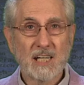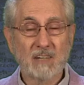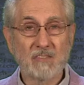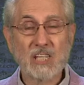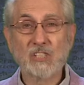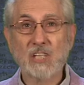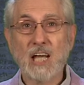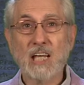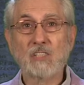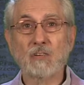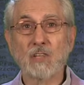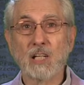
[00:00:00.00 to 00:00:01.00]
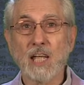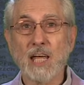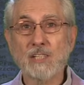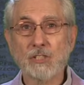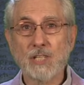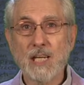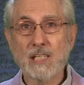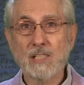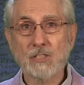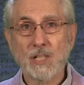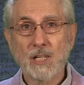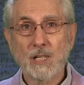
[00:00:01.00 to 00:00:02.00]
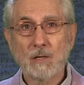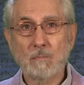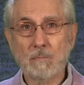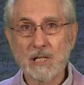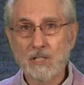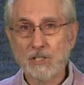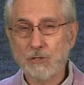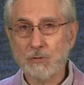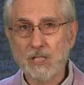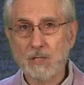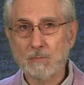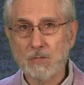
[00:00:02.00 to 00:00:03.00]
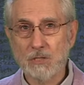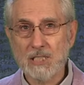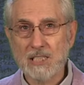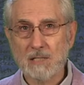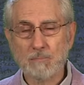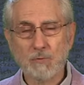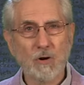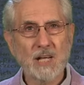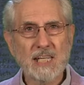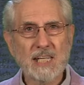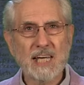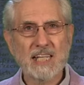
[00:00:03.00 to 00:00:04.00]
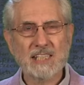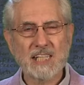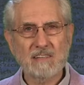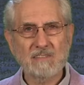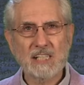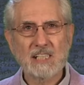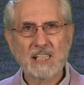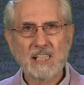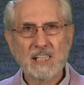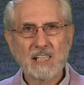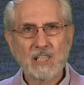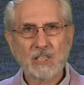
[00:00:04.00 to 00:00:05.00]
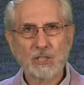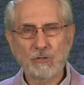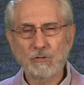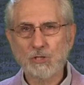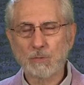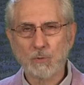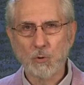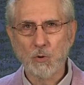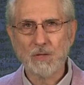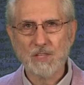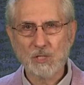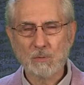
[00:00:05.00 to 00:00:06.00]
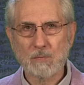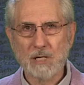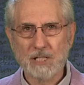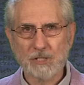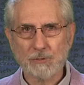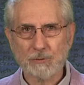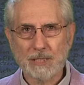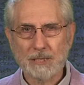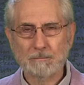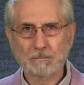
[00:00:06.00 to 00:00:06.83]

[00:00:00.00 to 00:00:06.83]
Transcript: of this Signs of the Last Days ministry community, praying and giving to support this ministry.